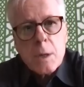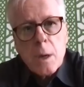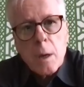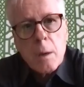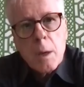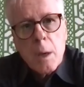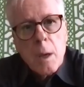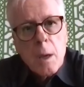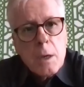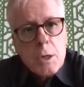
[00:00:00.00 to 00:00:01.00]
Uh,
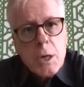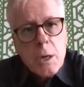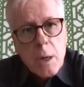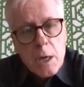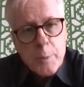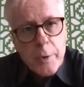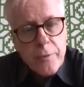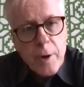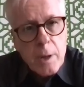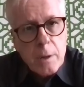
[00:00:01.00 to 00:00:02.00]
she and her husband are
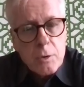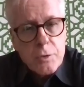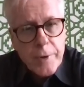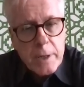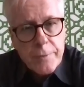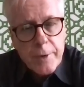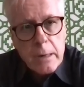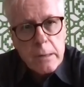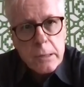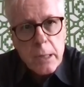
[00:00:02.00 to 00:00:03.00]
very close friends of
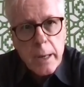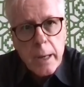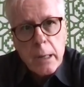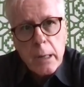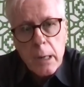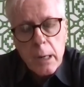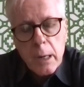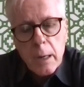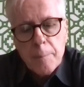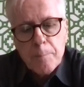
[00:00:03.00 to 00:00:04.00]
ours, and
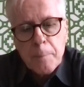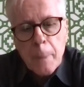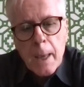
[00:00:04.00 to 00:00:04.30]
um,